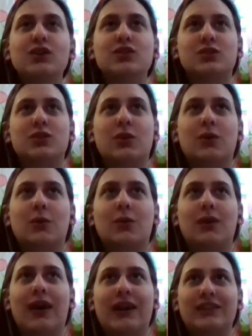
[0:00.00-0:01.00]

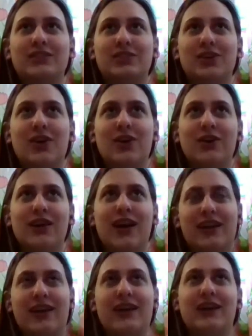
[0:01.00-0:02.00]
So I start
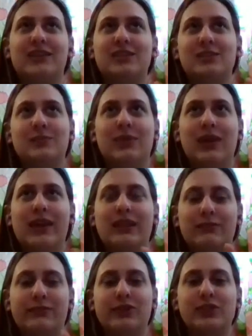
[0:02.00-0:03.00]
and I explain
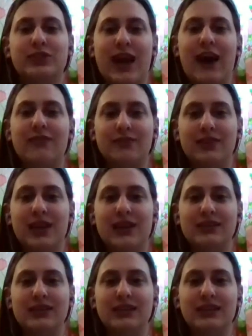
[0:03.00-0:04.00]
the first half of an
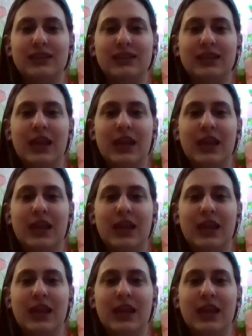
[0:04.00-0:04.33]
idea,